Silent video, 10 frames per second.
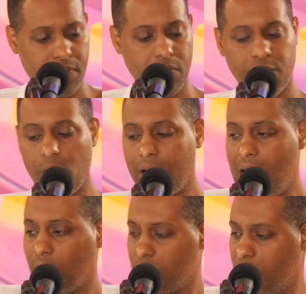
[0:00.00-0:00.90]
Four
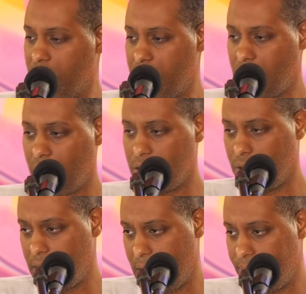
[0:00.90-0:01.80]
congresswomen he talked
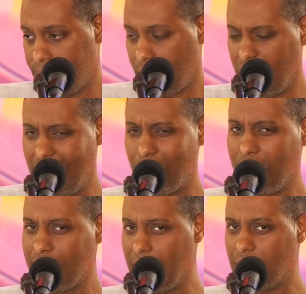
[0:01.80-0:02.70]
to today, and he didn't
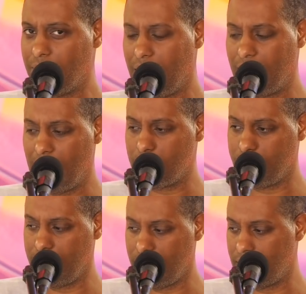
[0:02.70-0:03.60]
really name them by names
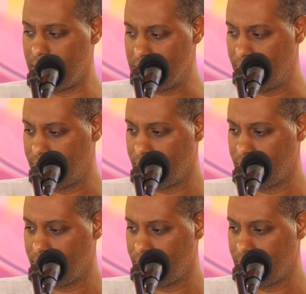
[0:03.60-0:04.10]
when he did this.